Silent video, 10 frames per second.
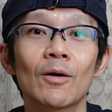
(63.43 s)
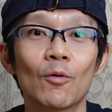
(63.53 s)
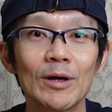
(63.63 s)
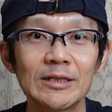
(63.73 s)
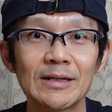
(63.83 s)

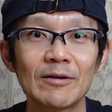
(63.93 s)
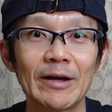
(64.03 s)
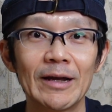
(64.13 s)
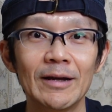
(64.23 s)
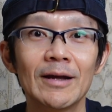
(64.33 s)

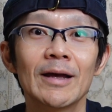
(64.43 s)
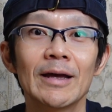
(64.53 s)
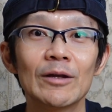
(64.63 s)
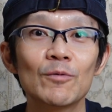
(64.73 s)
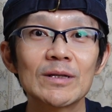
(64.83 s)
Originally,
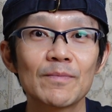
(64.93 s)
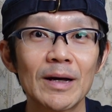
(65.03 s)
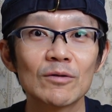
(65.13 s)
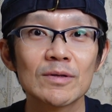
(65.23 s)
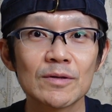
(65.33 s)
it was mutton